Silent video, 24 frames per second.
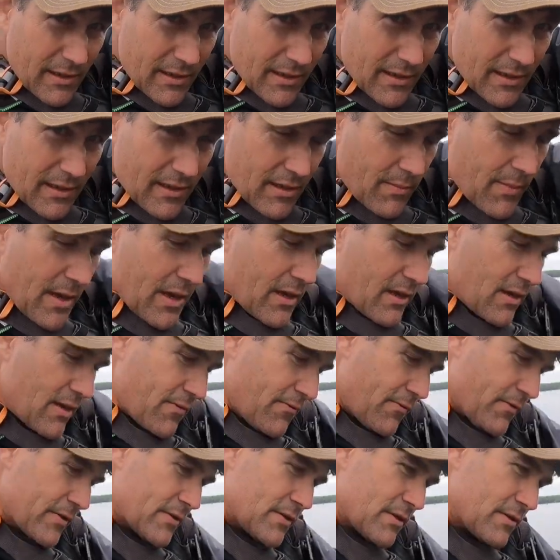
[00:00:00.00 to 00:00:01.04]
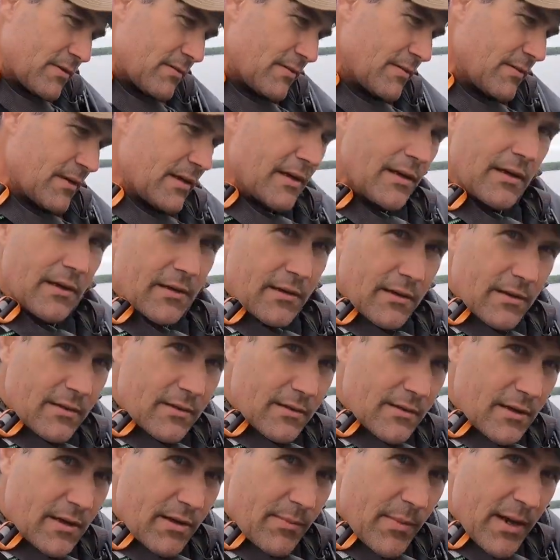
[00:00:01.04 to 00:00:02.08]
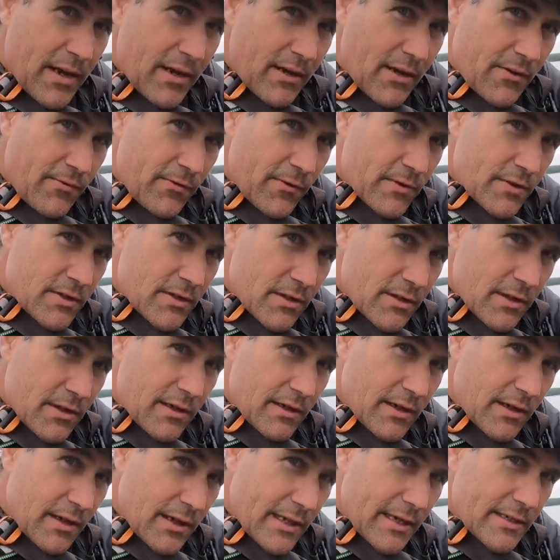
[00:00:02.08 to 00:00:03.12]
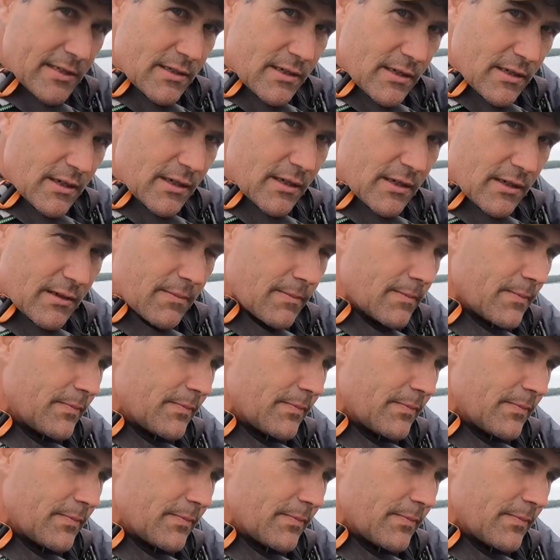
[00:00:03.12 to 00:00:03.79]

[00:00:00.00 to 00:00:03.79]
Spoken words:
I think they make a difference. Did it make a difference? Yes, it did.